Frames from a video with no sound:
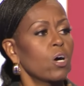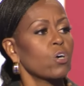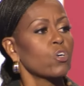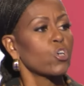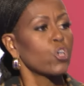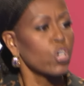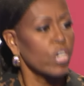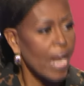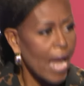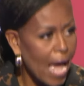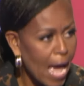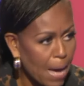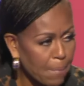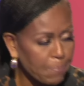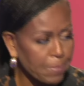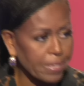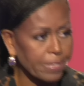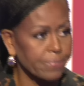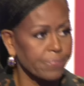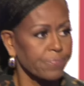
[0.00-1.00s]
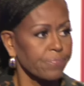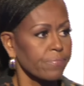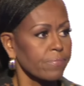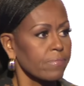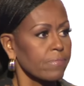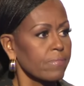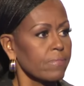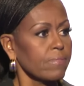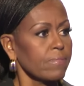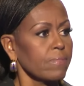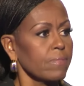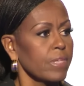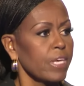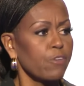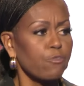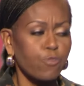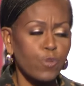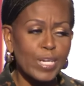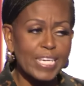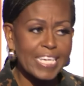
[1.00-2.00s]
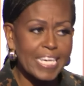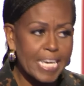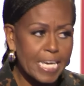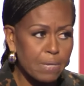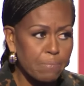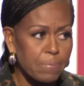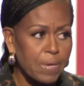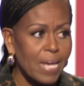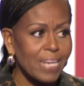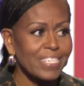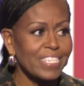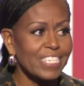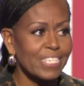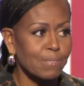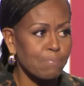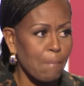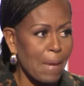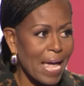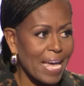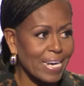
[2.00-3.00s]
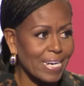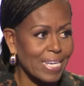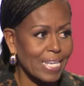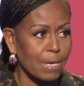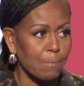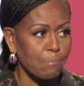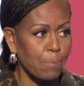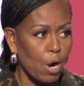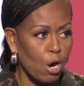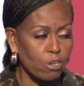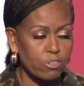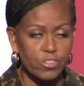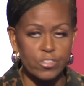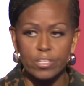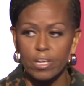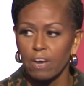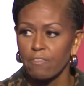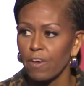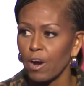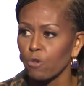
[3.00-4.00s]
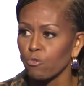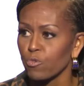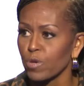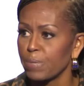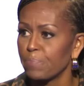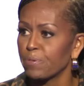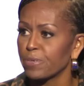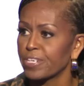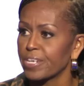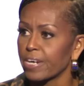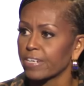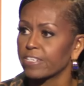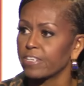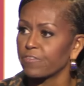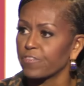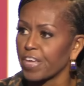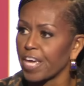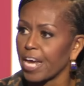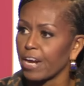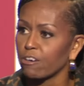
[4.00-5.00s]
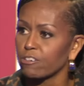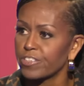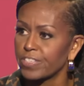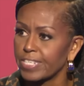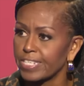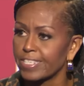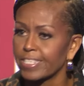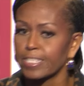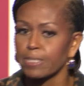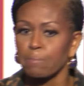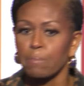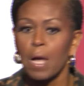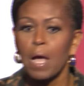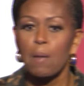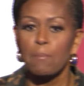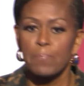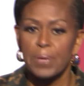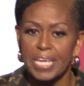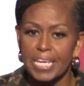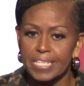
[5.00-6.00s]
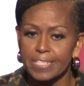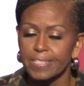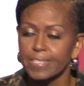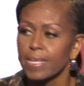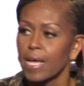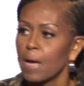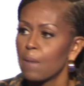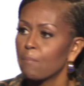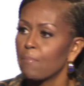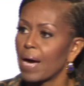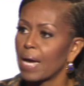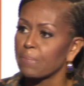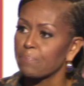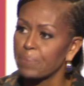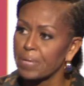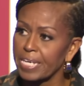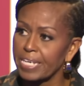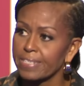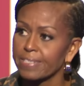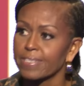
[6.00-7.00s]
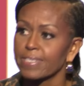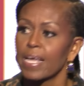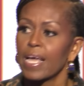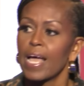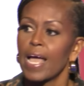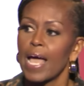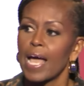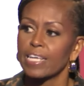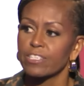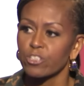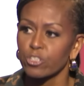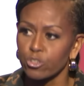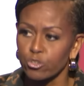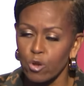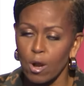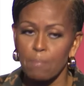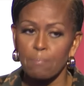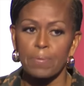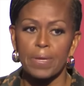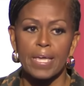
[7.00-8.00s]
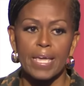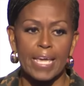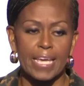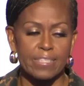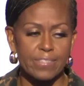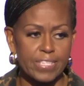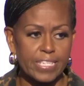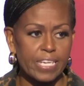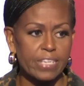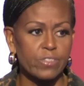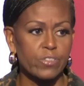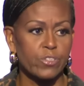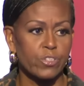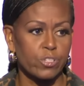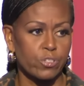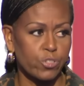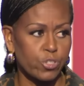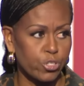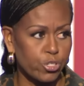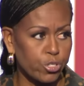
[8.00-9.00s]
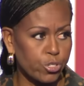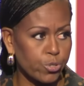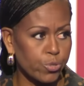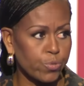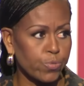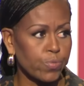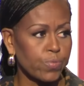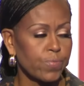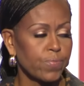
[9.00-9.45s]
could happen if we keep dismantling parts of our reproductive care system piece by piece, as Trump intends to do.